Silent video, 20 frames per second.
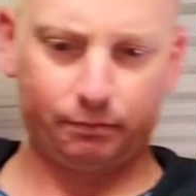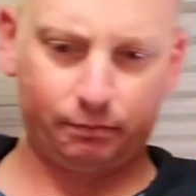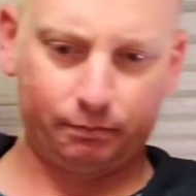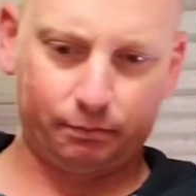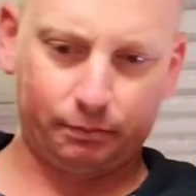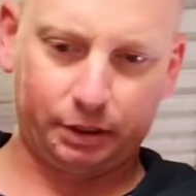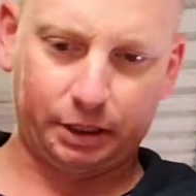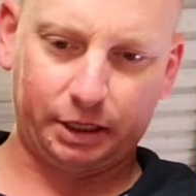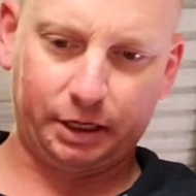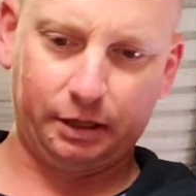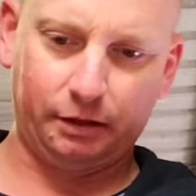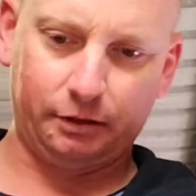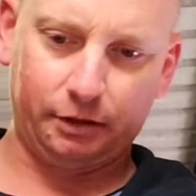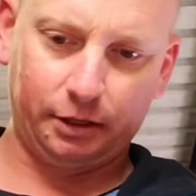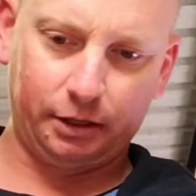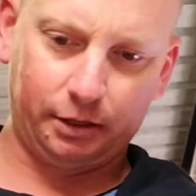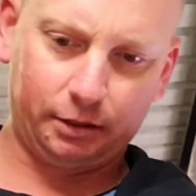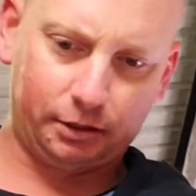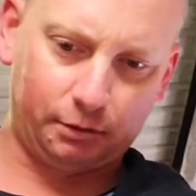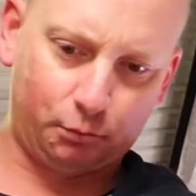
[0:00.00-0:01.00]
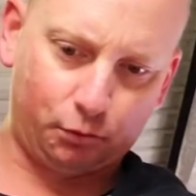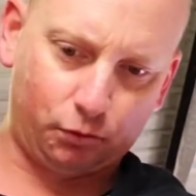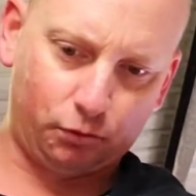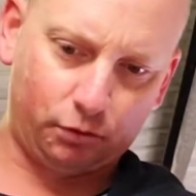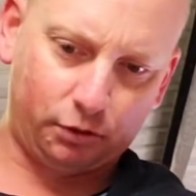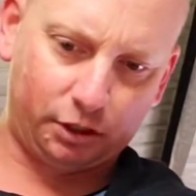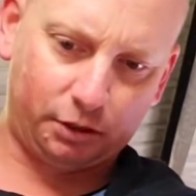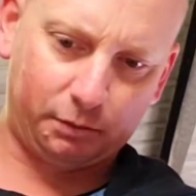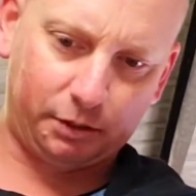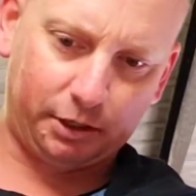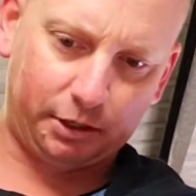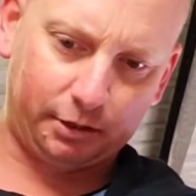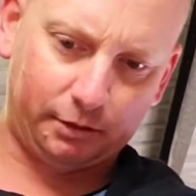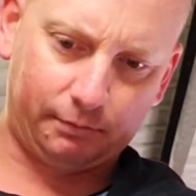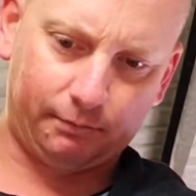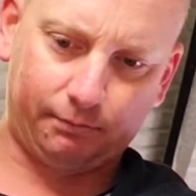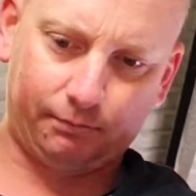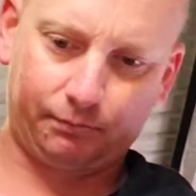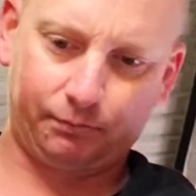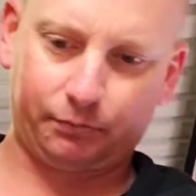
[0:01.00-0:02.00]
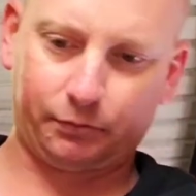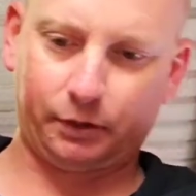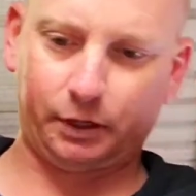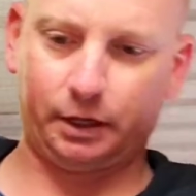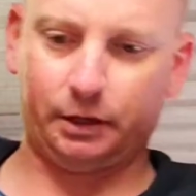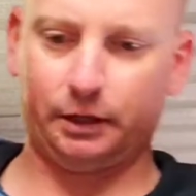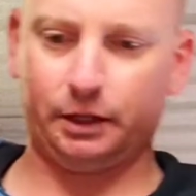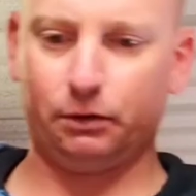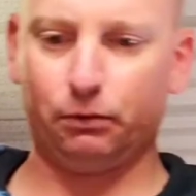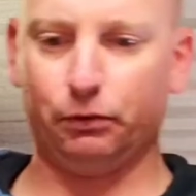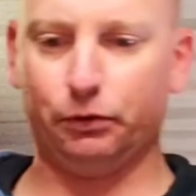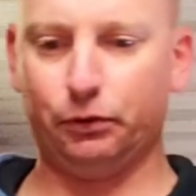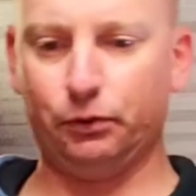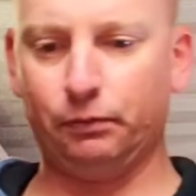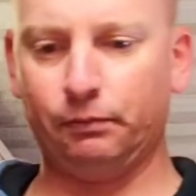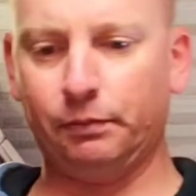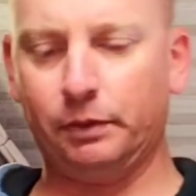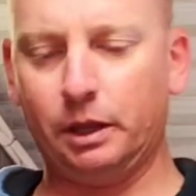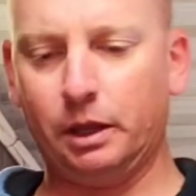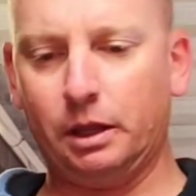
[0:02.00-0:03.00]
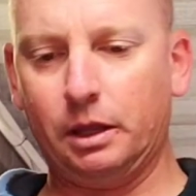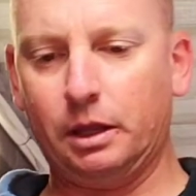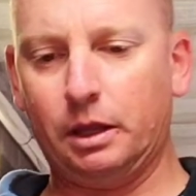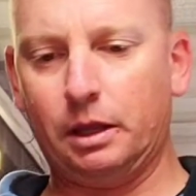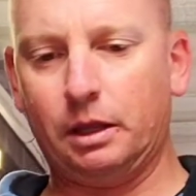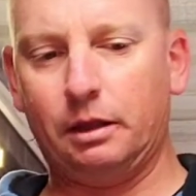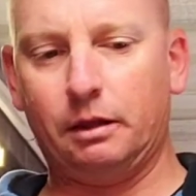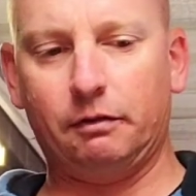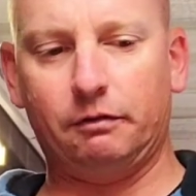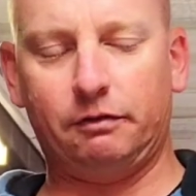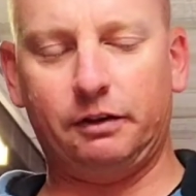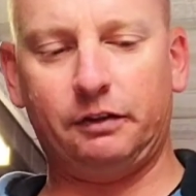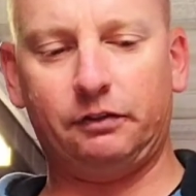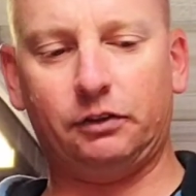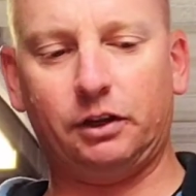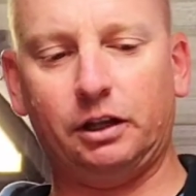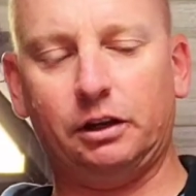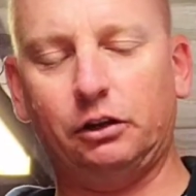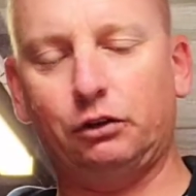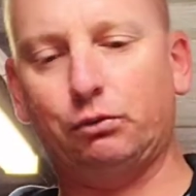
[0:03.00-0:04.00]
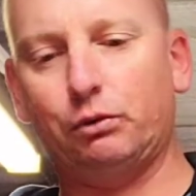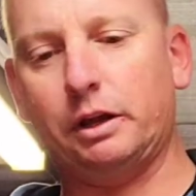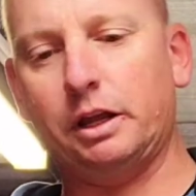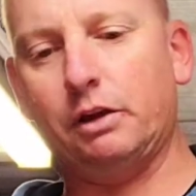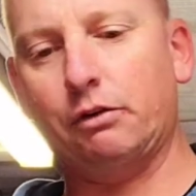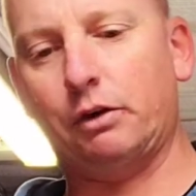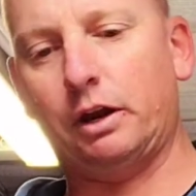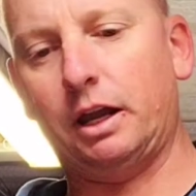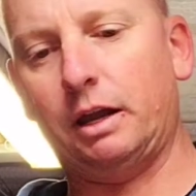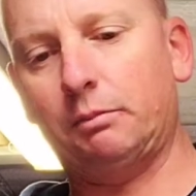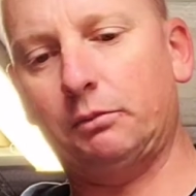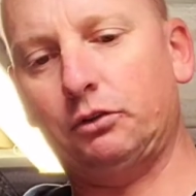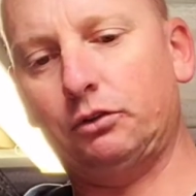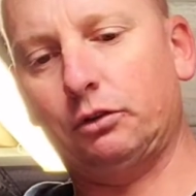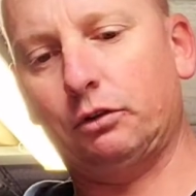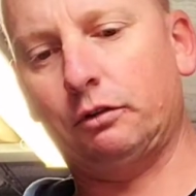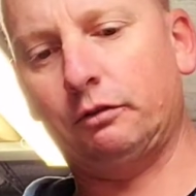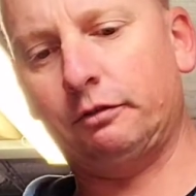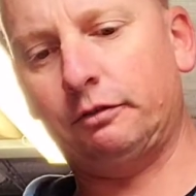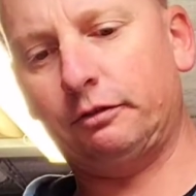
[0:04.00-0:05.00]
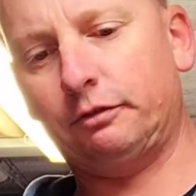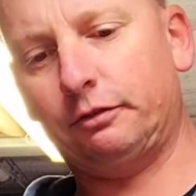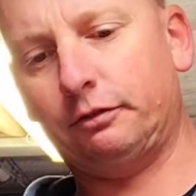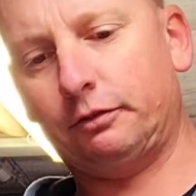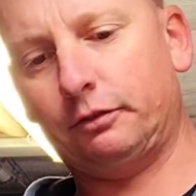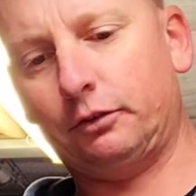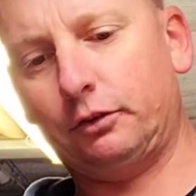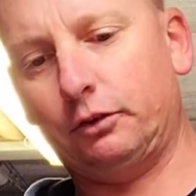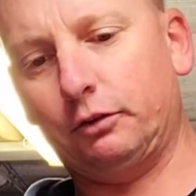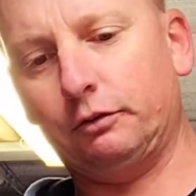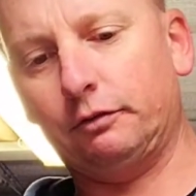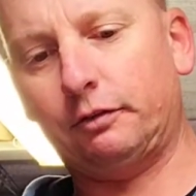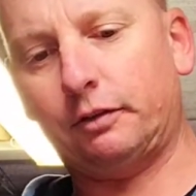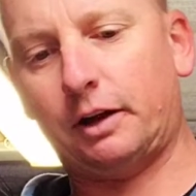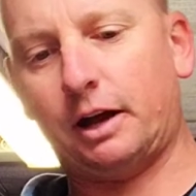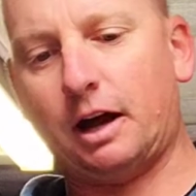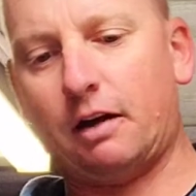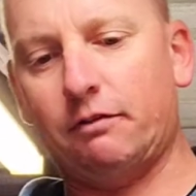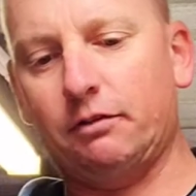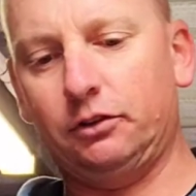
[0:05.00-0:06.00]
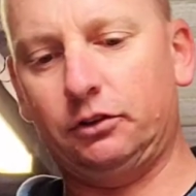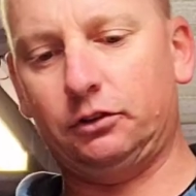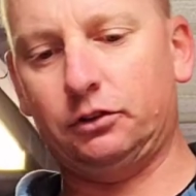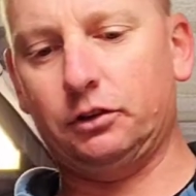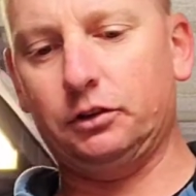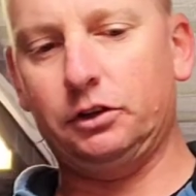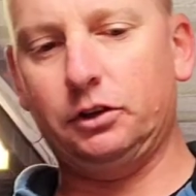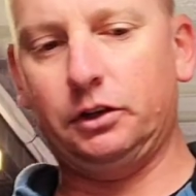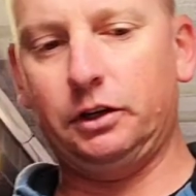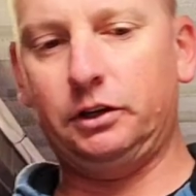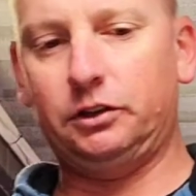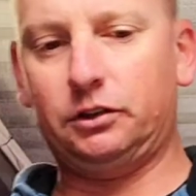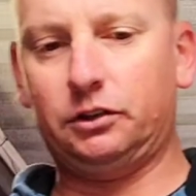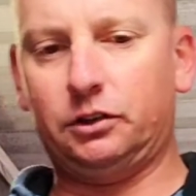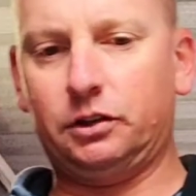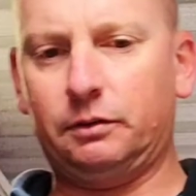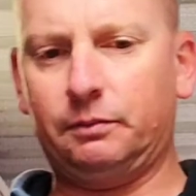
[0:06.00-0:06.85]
bloody thing, come on, come out. No, that'll do. 15 to 20 grams of harvested yeast